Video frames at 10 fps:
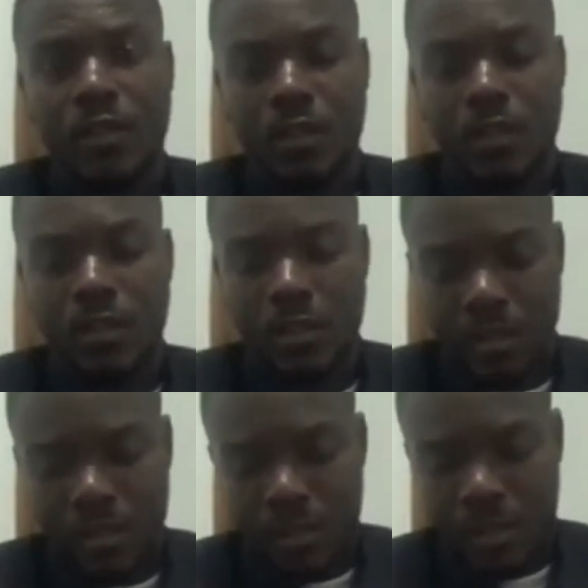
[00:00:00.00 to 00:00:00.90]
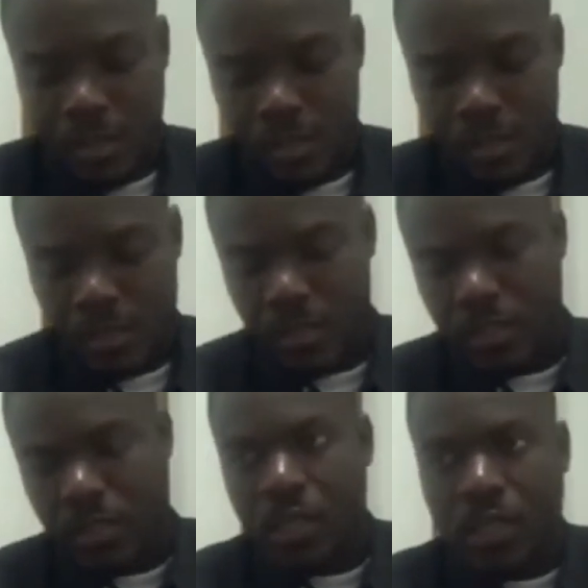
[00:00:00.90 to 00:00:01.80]
Okay. And
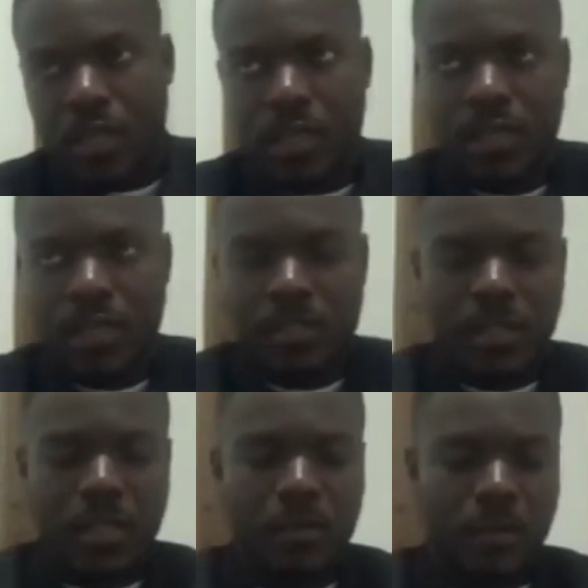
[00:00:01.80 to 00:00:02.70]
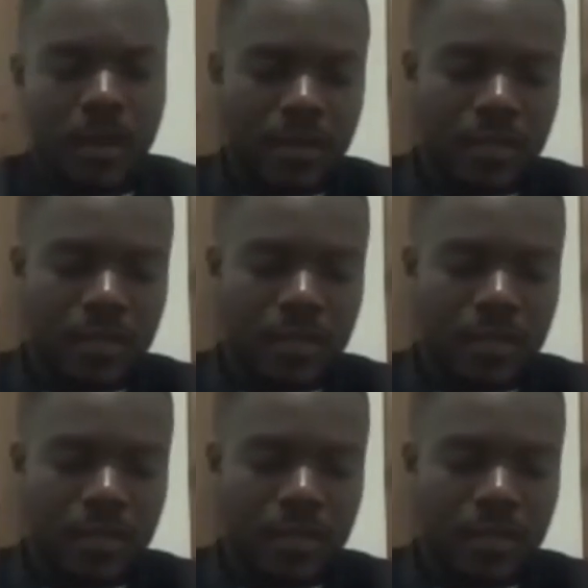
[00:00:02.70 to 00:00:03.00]
I